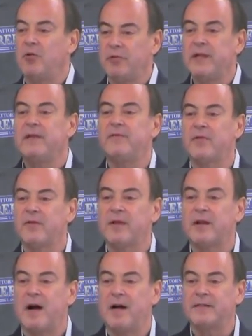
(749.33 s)
only for
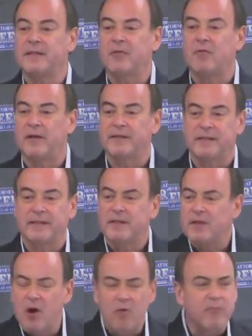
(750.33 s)
the consequences.
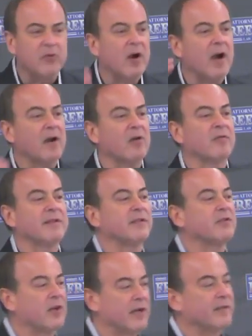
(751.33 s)
No prior
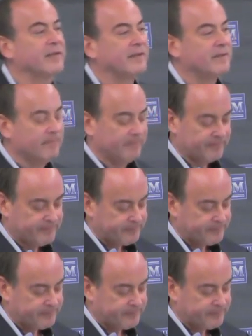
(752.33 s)
restraints.